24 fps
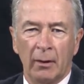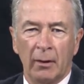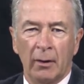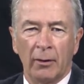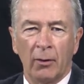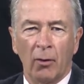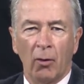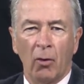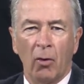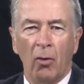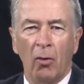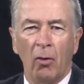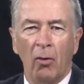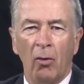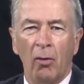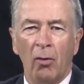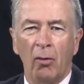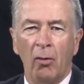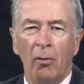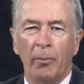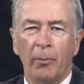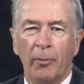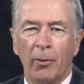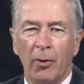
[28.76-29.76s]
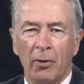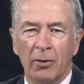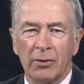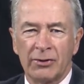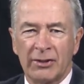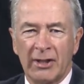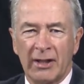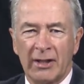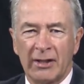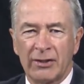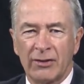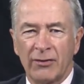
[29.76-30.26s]
The whole
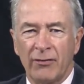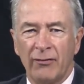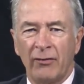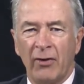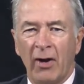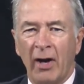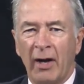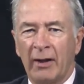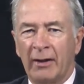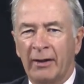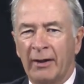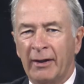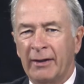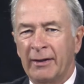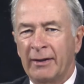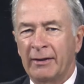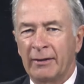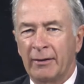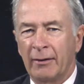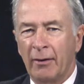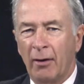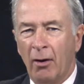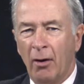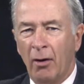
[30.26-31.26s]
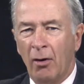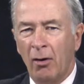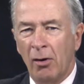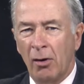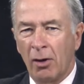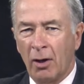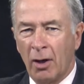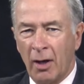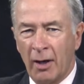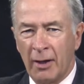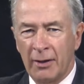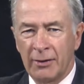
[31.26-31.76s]
process violated all
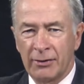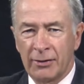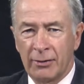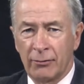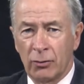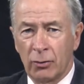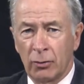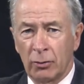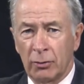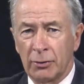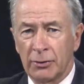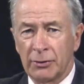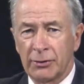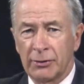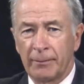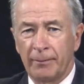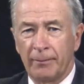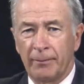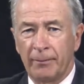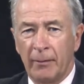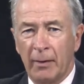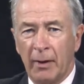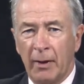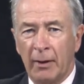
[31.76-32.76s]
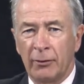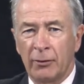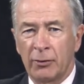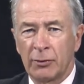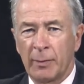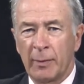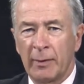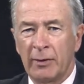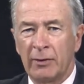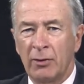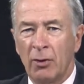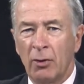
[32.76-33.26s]
kinds of rules, and there's
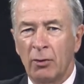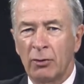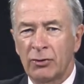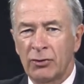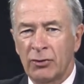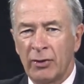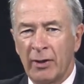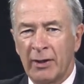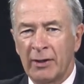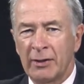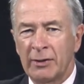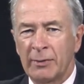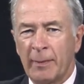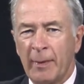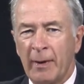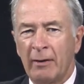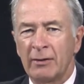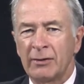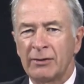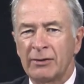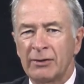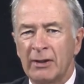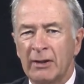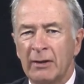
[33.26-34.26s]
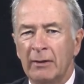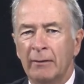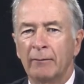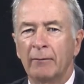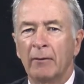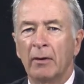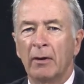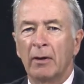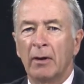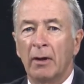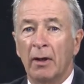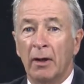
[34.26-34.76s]
been no transparency
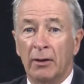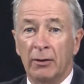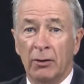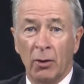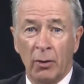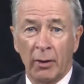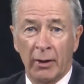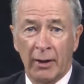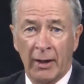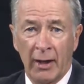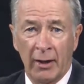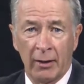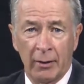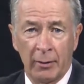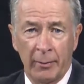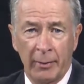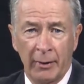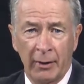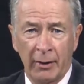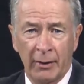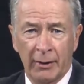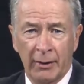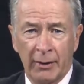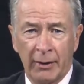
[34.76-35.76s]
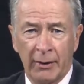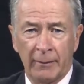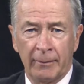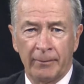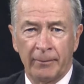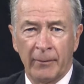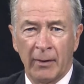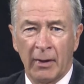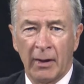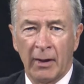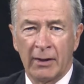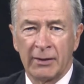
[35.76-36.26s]
and no accountability
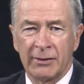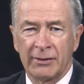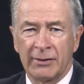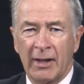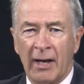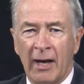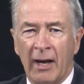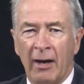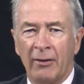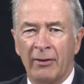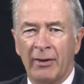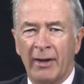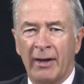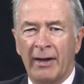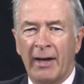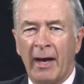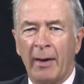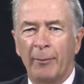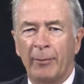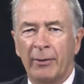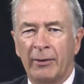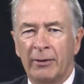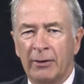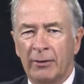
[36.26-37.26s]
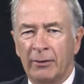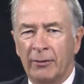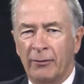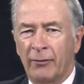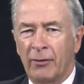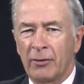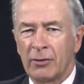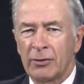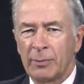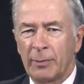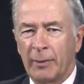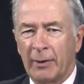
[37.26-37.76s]
as to how that happened in the
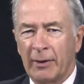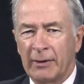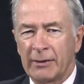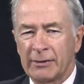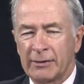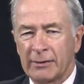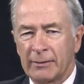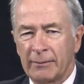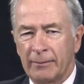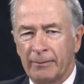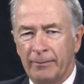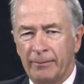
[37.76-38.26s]
first place.